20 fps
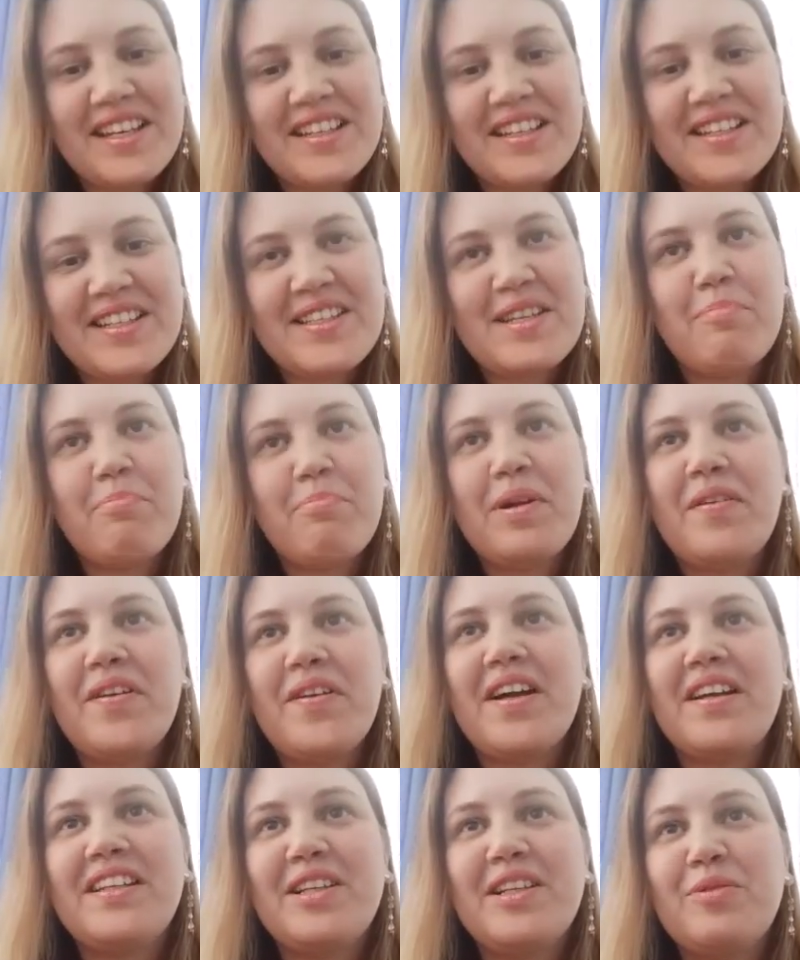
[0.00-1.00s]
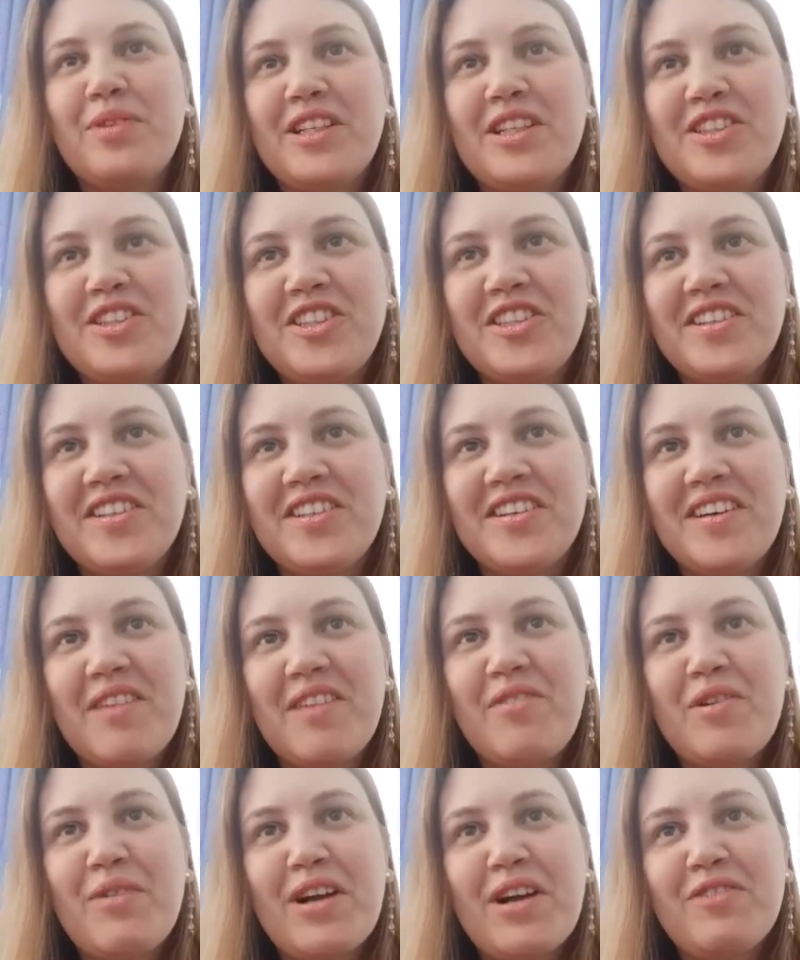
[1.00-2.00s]
is a period in which
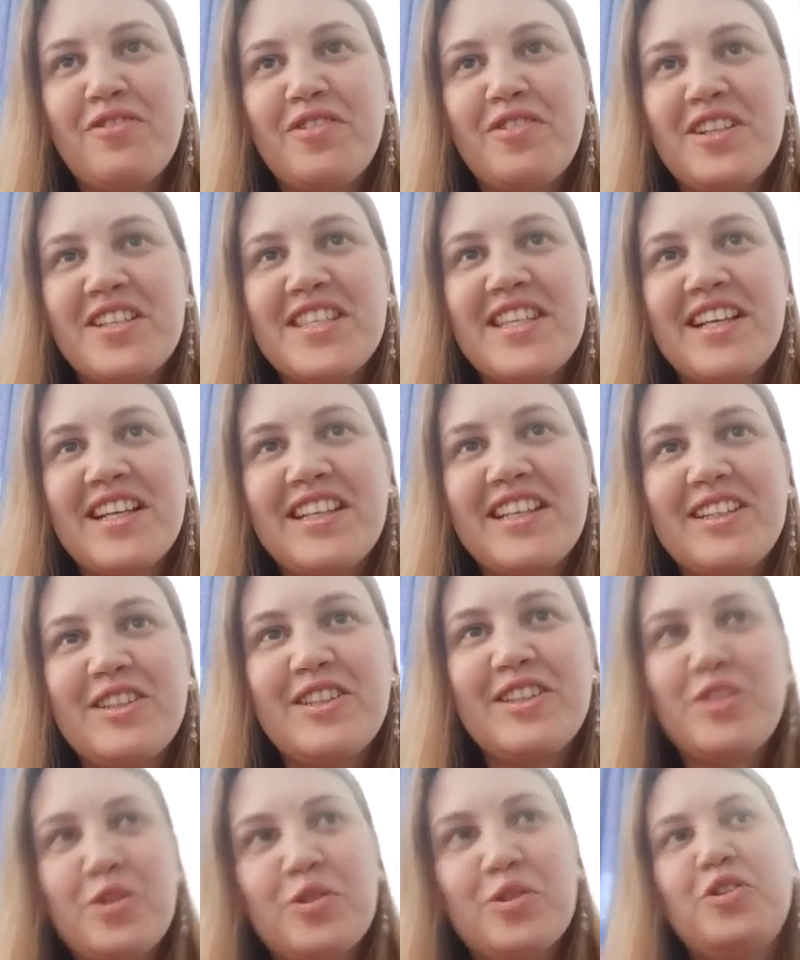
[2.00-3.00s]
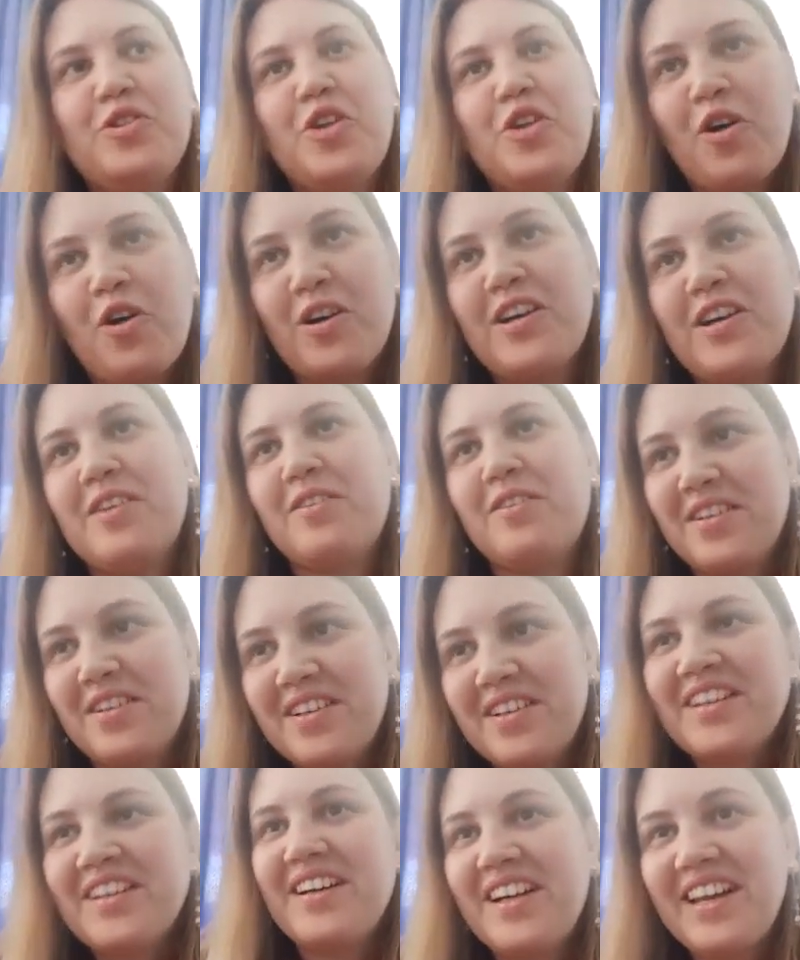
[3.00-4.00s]
everyone feels the need to talk
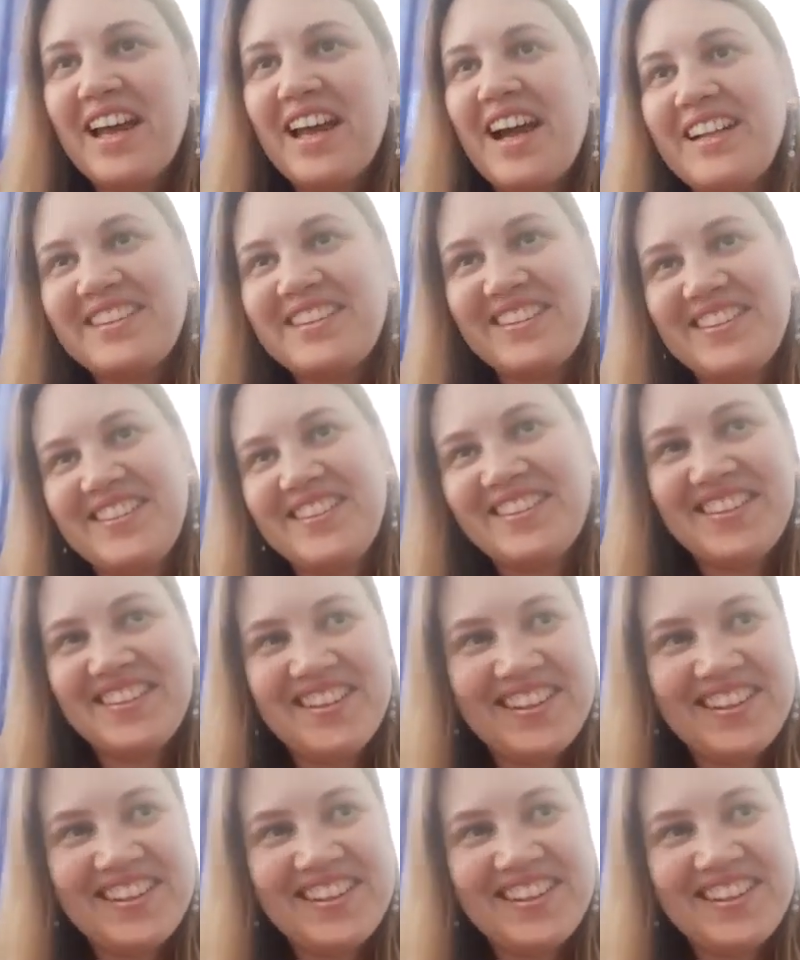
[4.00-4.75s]
a lot.